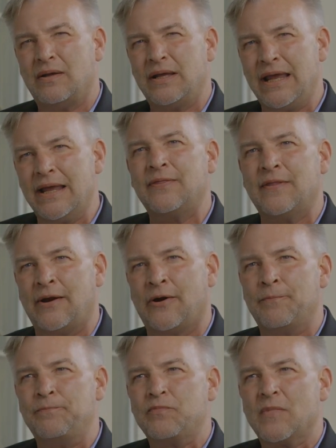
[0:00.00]
in
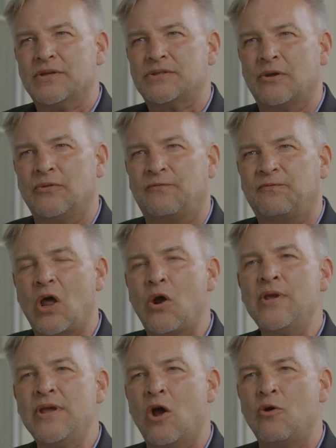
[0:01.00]
there, so the
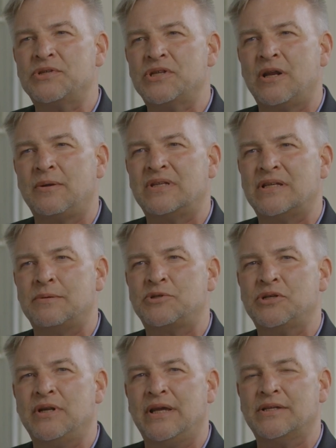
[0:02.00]
floating homestead
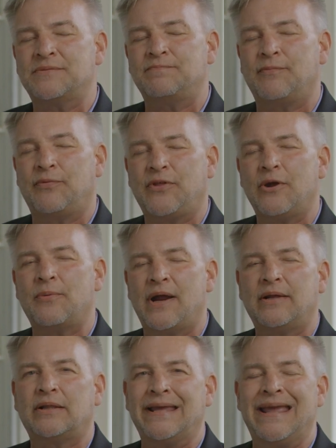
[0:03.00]
exemption is
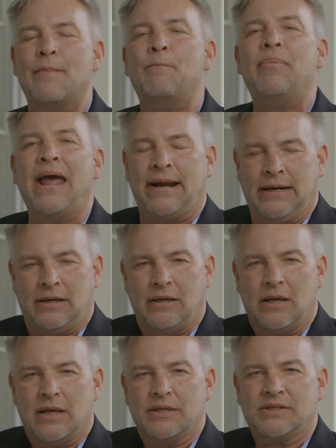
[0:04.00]
theoretically embedded.
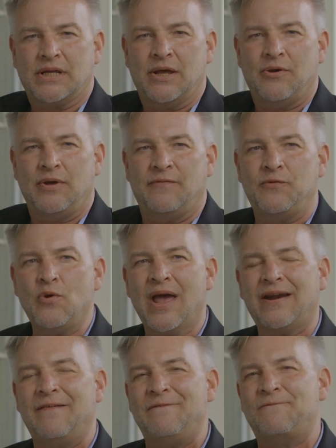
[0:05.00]
So if you
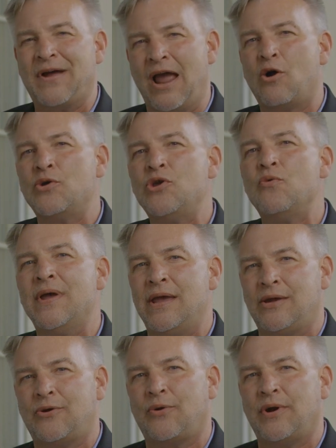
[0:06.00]
had a value
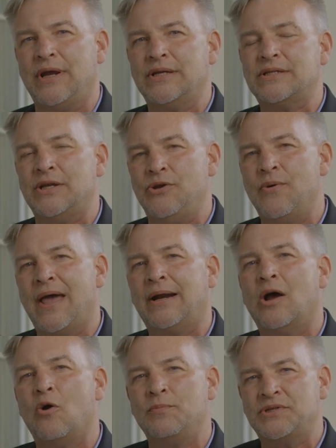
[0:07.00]
increase and you had a
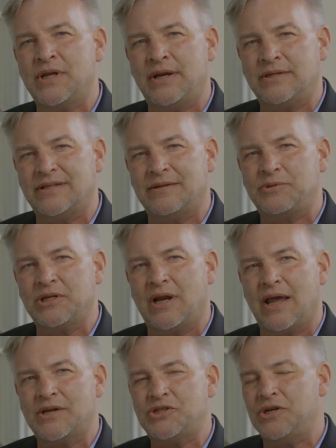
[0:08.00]
homestead exemption
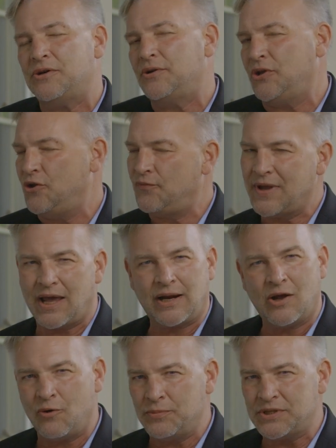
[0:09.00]
last year, you've got a
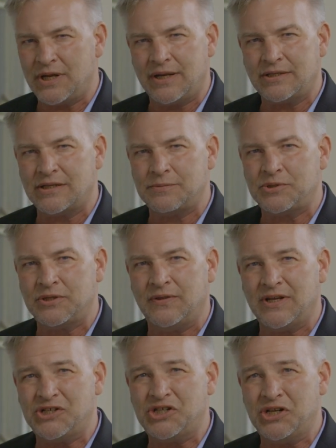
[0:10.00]
homestead exemption
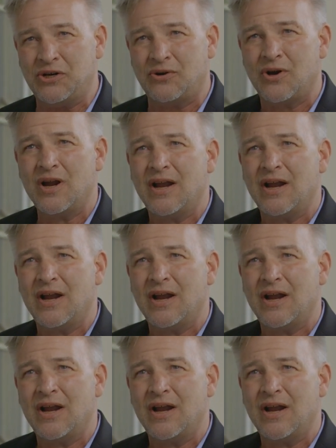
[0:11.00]
this year,